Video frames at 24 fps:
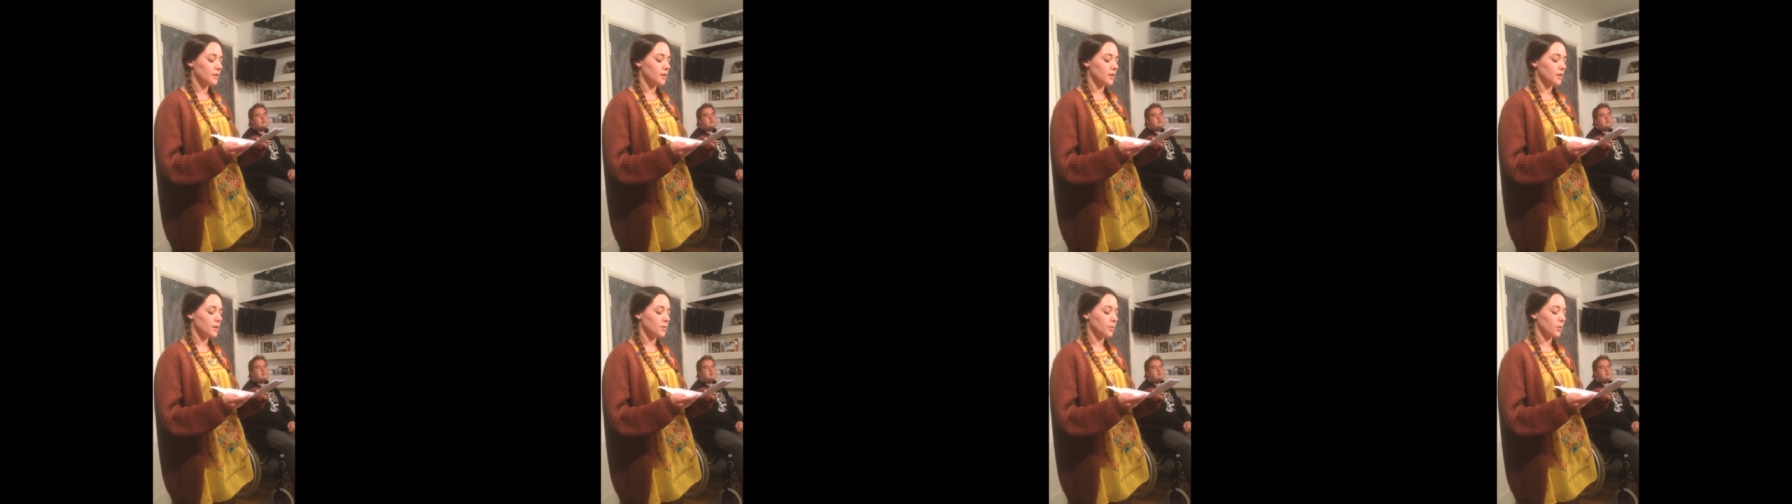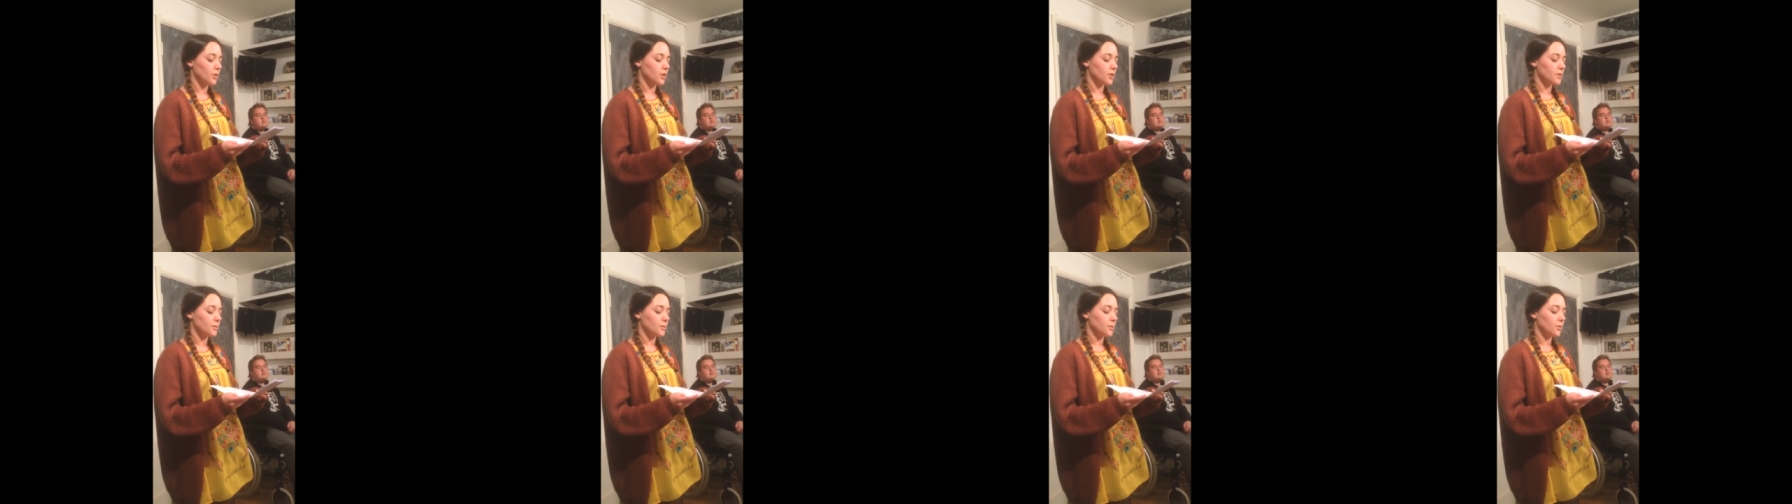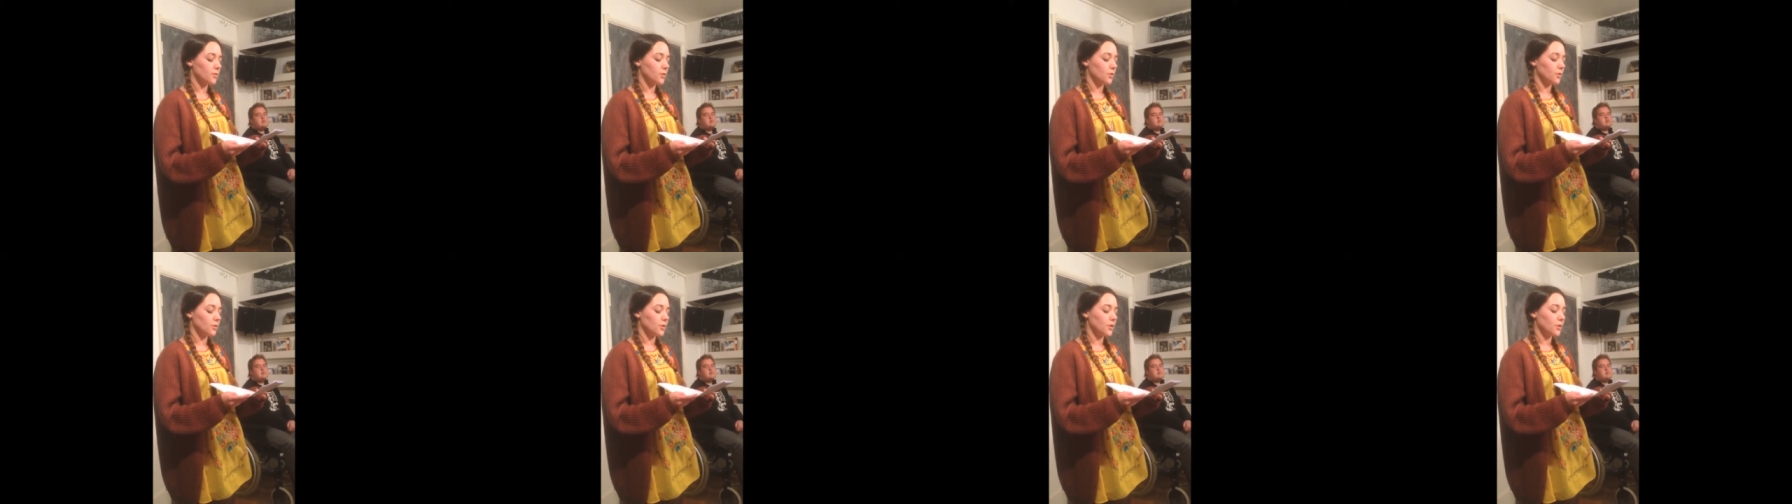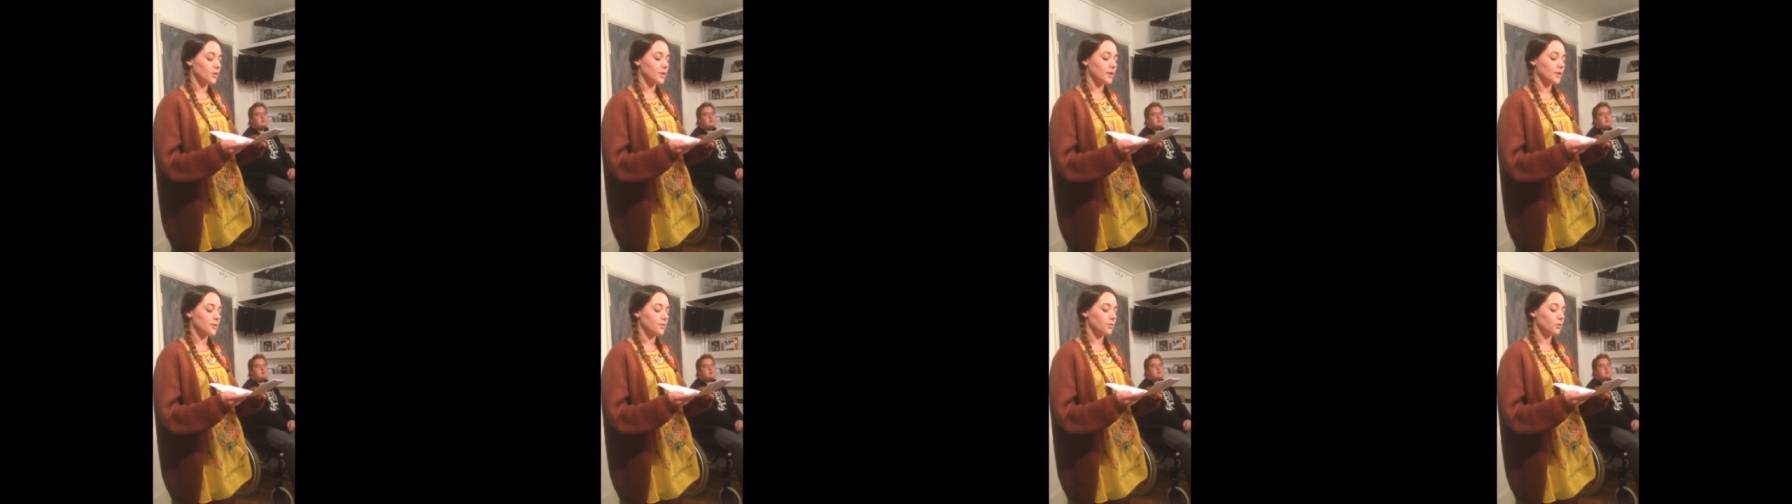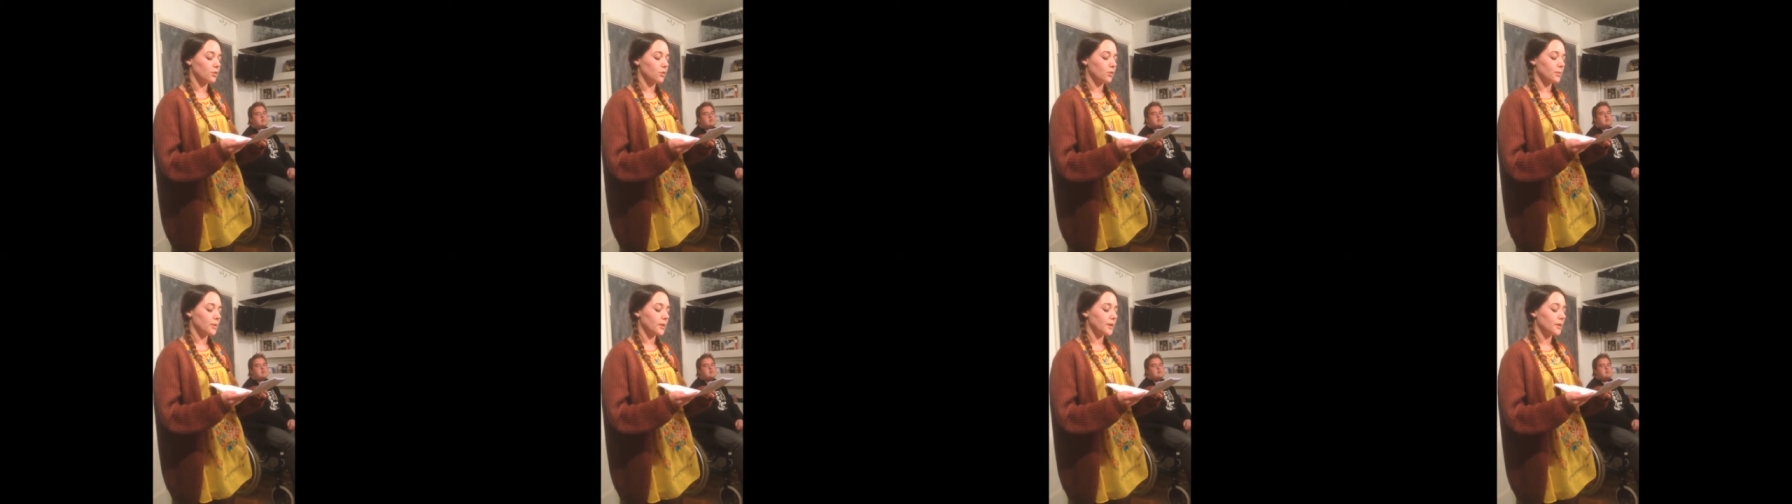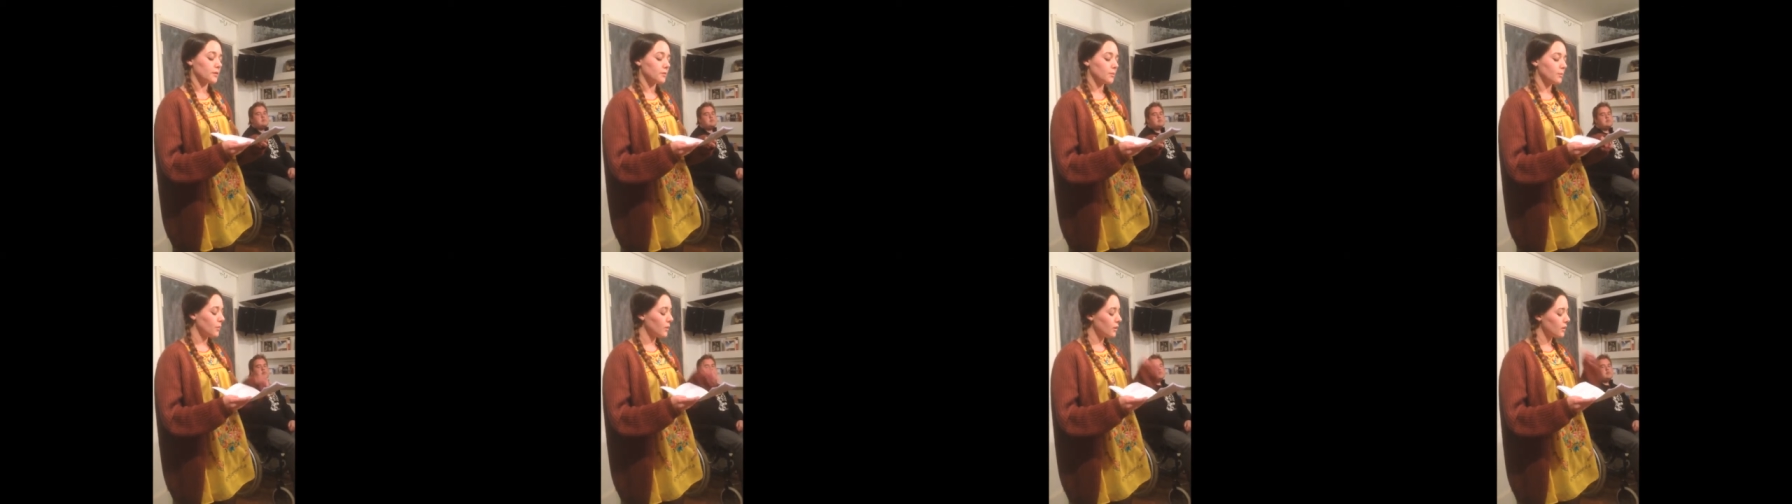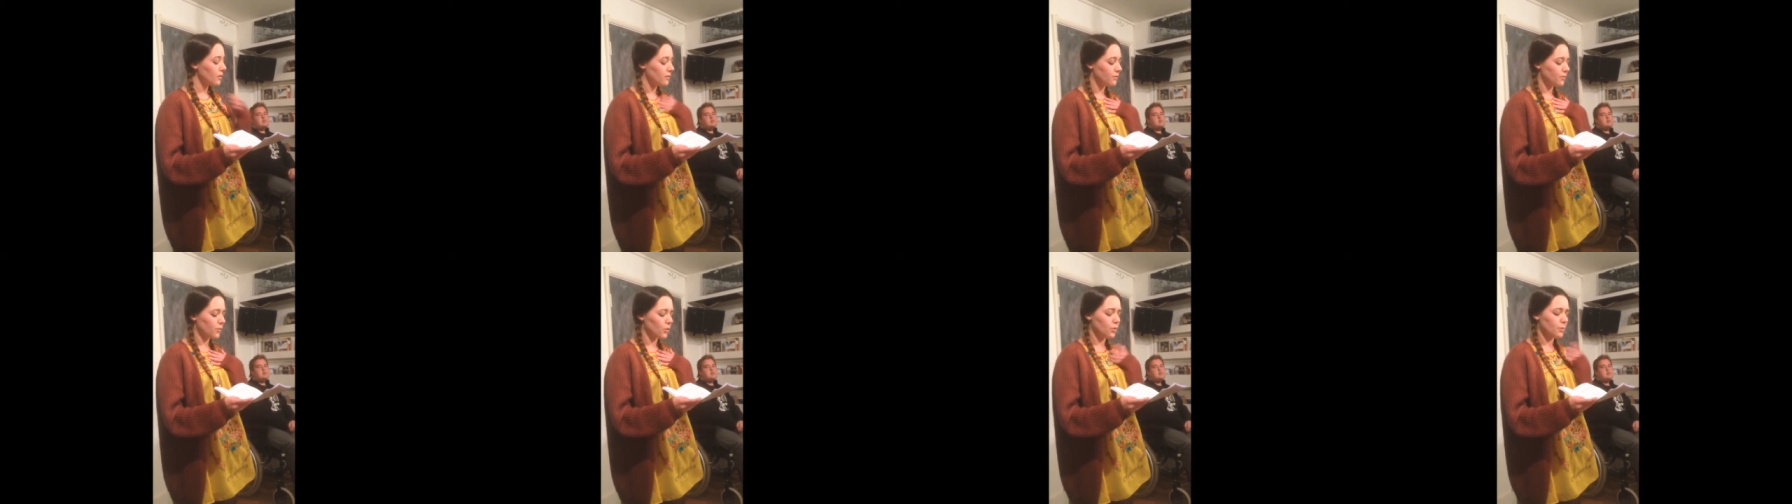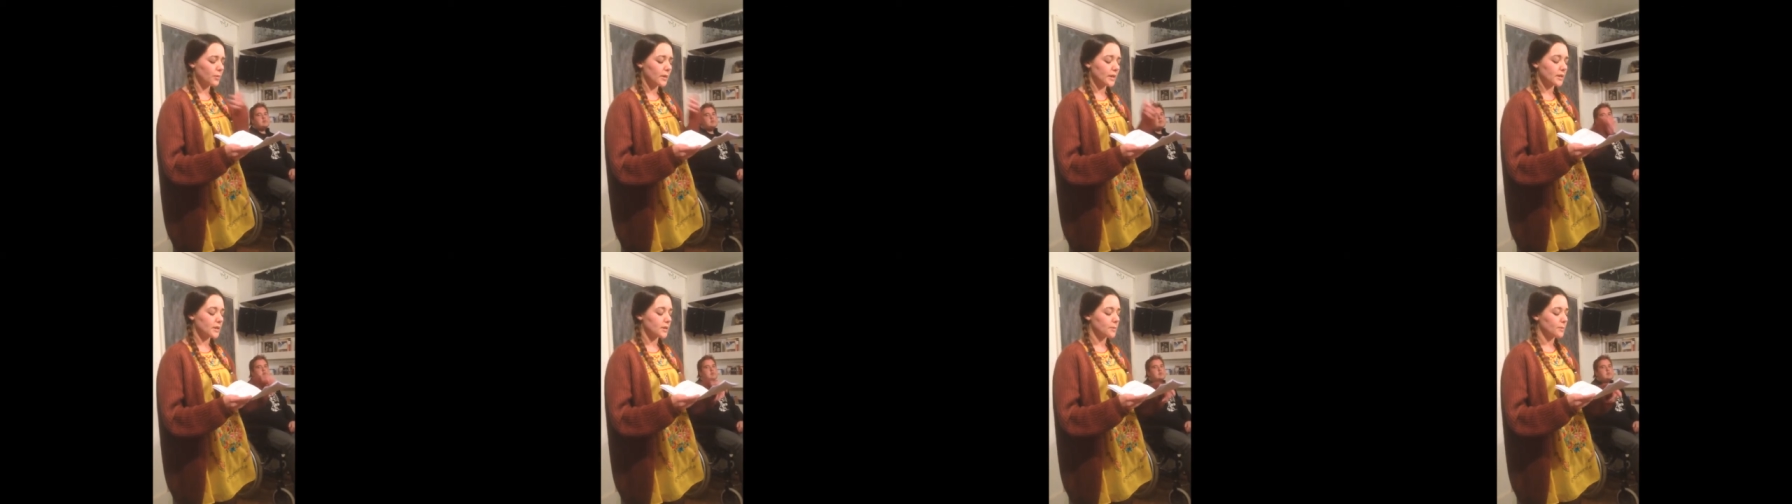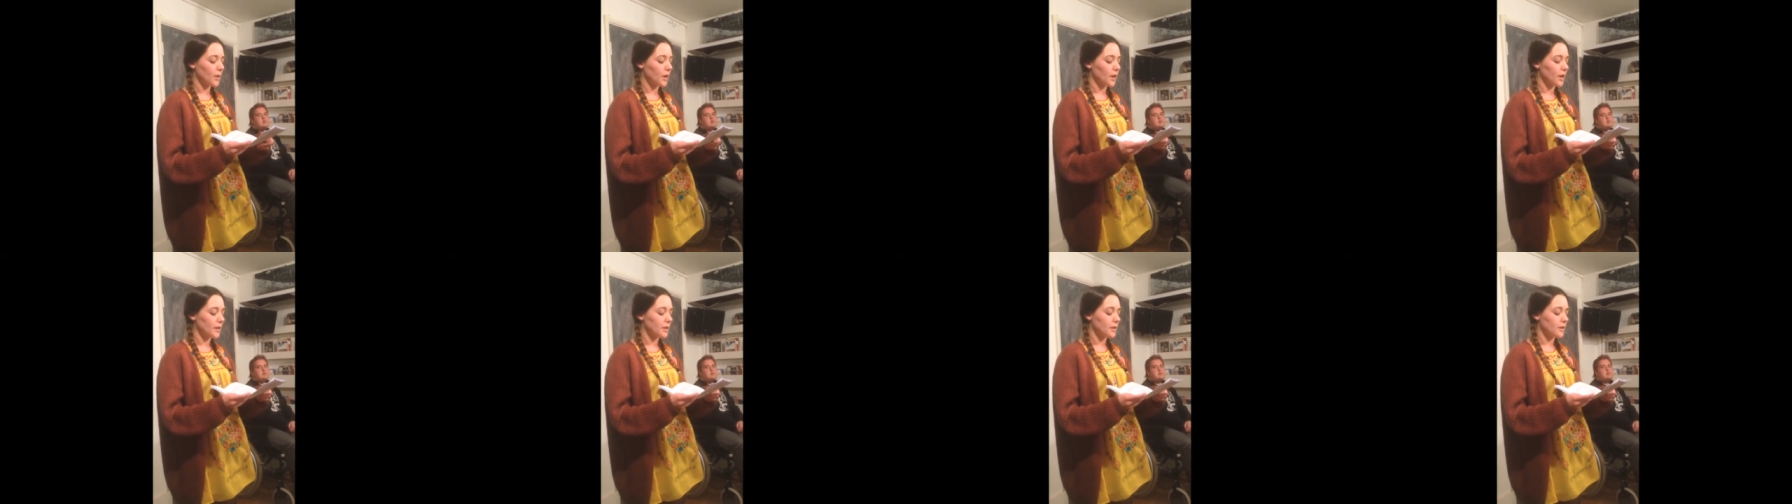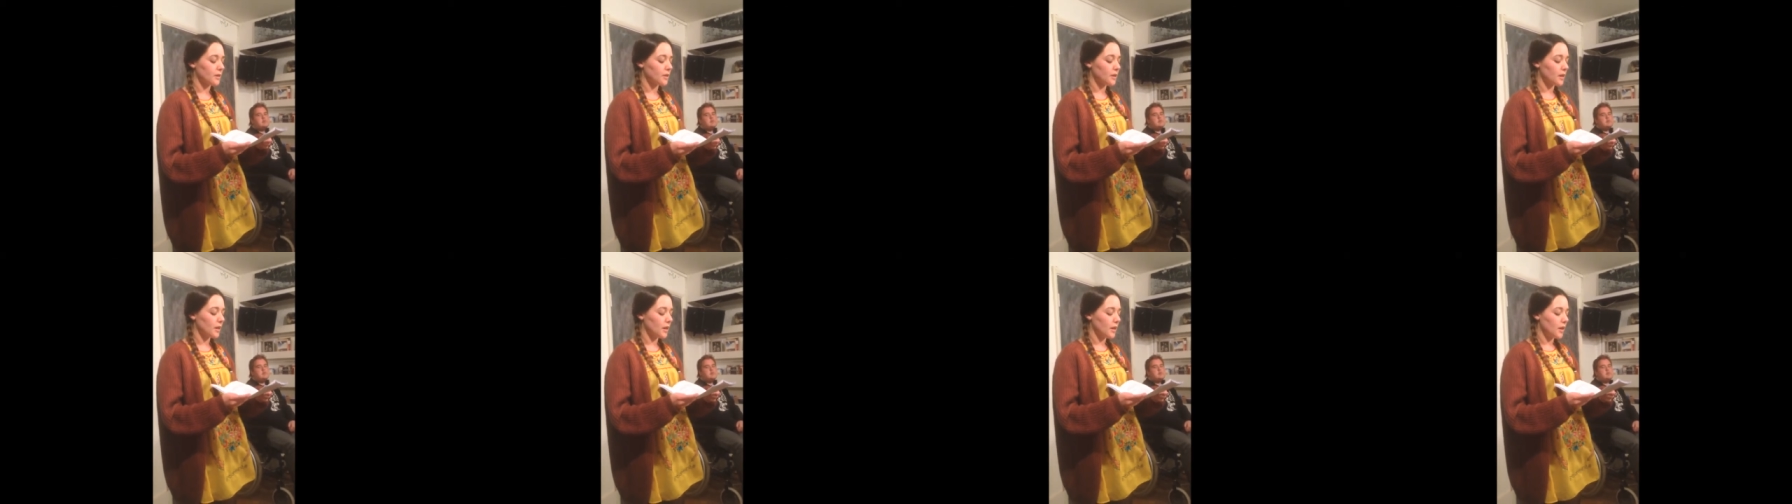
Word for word: at the bottom of your newly form- forming spine,